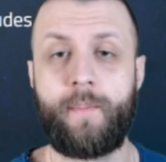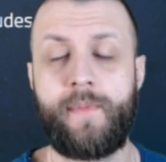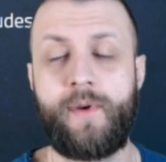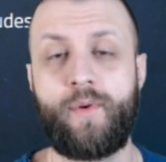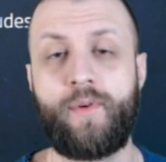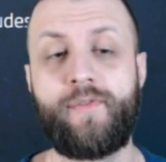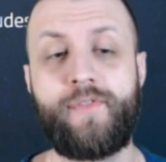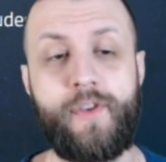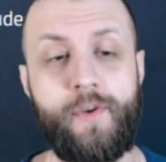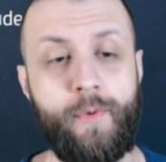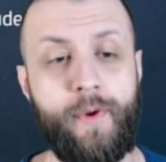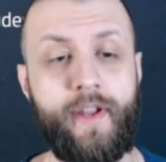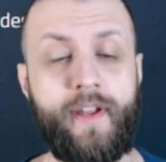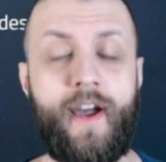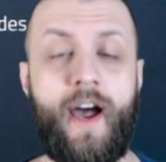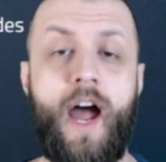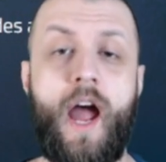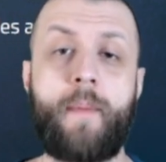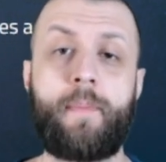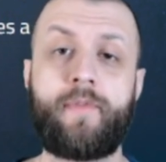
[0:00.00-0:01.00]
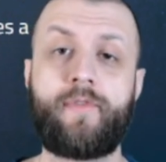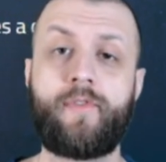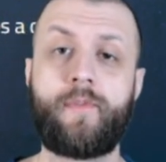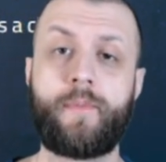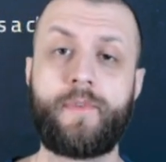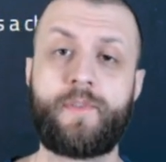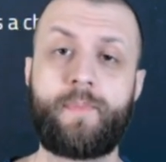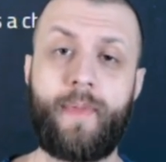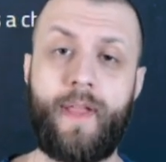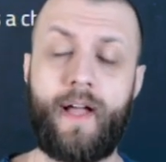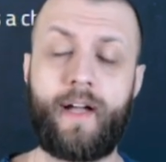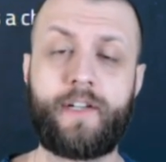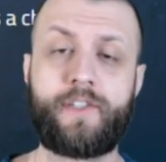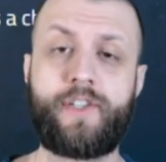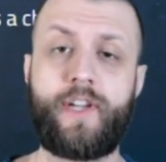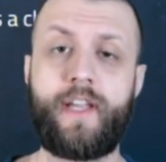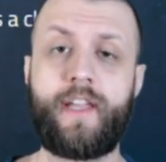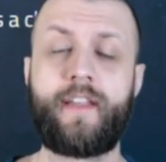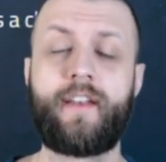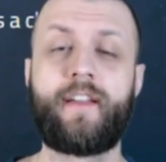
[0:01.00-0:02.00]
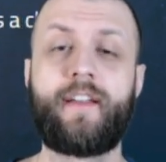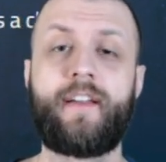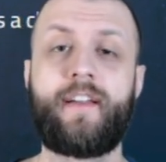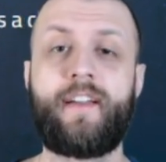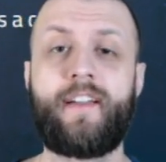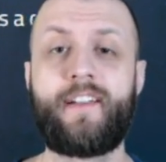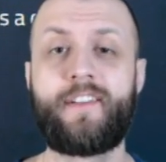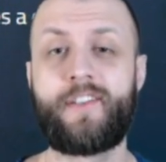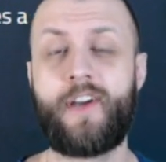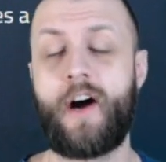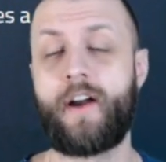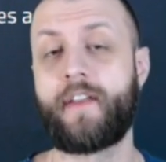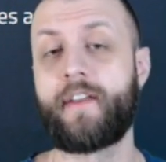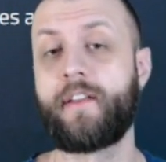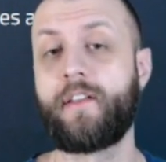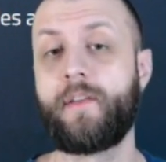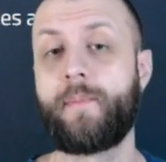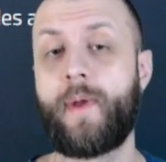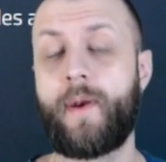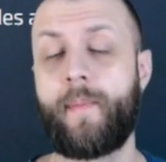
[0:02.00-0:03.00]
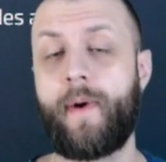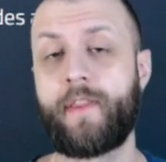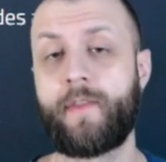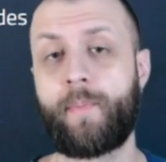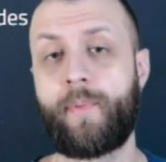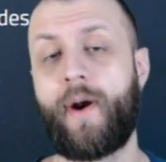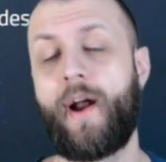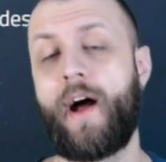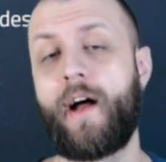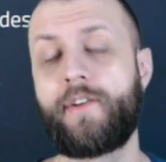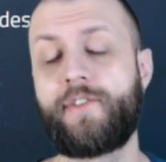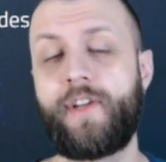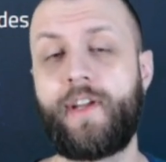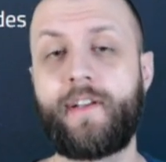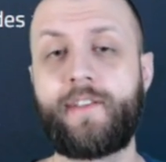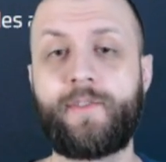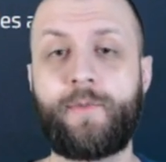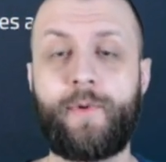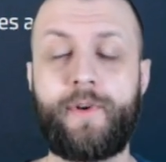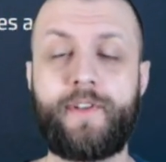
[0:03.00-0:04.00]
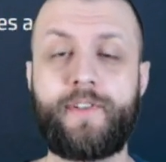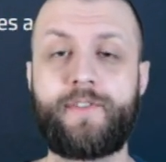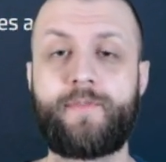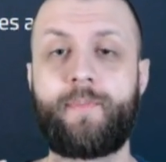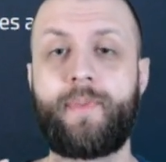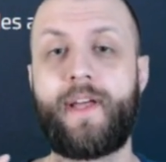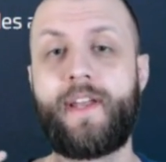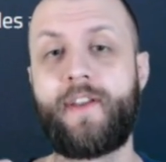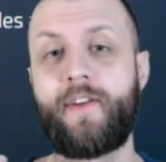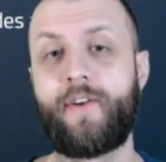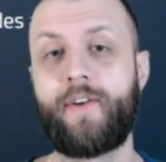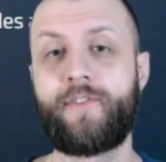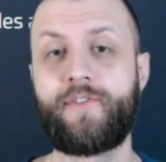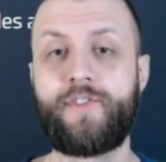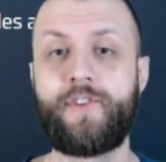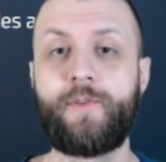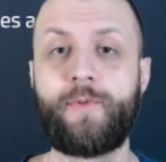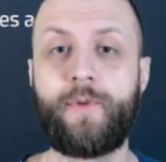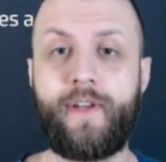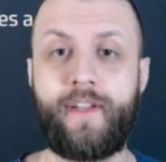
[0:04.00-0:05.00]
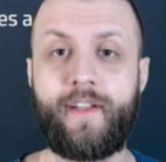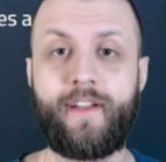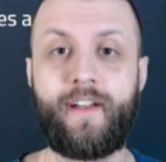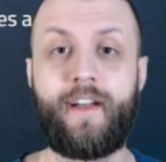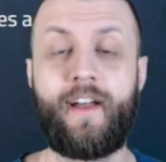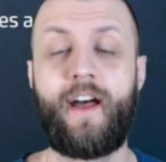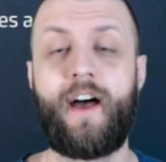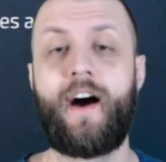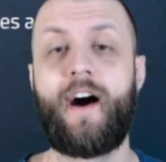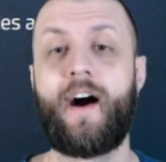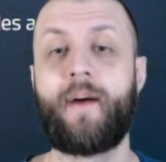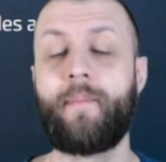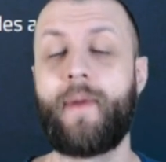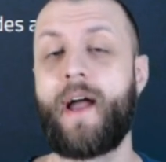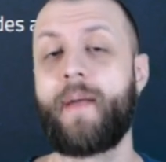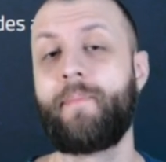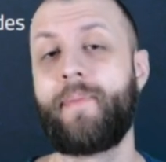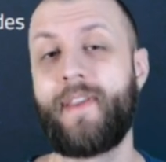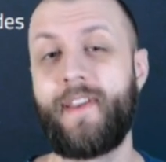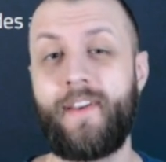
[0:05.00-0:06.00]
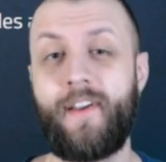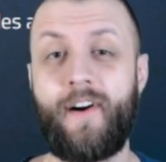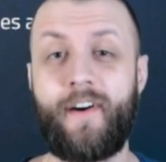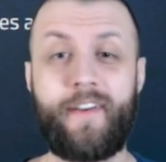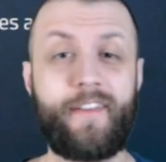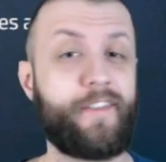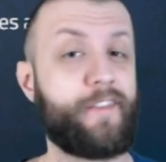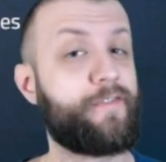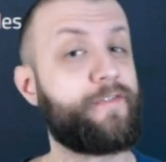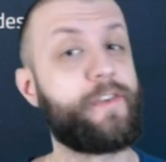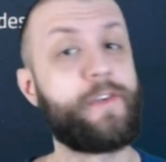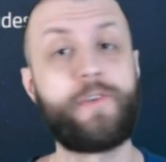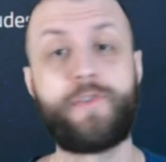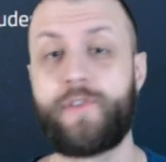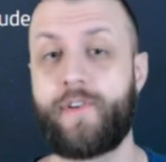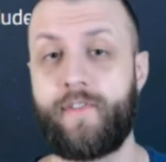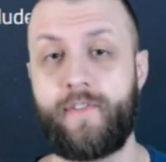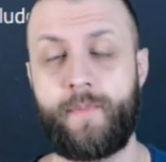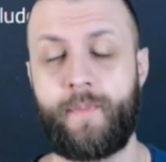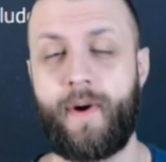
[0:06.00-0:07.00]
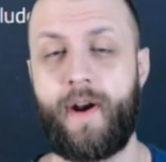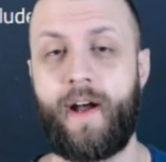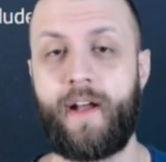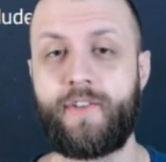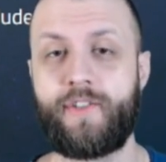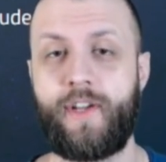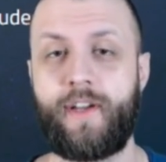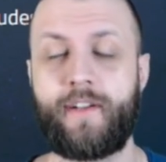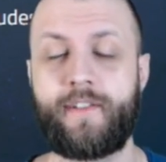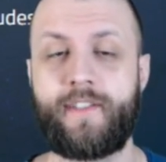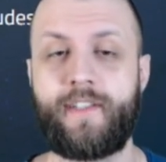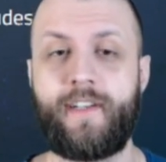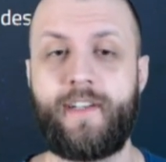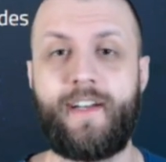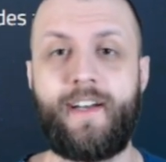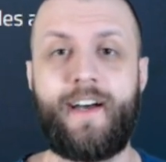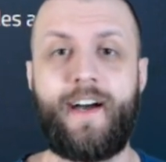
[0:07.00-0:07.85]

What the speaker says: going to be reviewing High Performance Blockchain, talking a little bit about the project, what it's planning on doing, my opinion on it, and the future of the project.